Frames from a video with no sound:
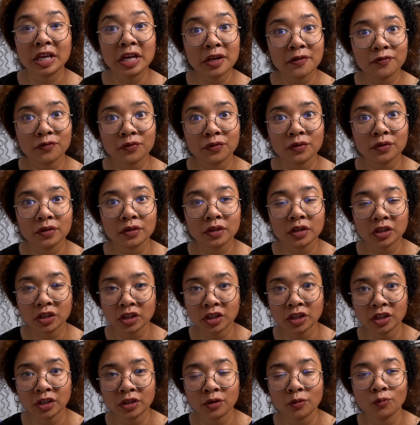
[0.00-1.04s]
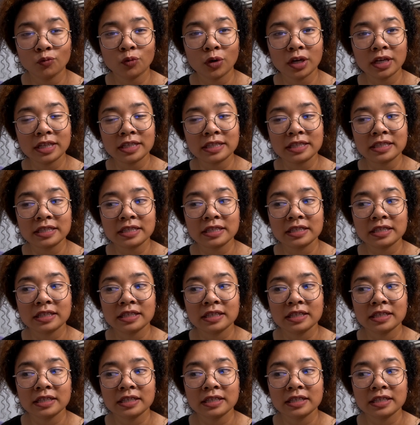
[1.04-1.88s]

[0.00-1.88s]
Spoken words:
if he was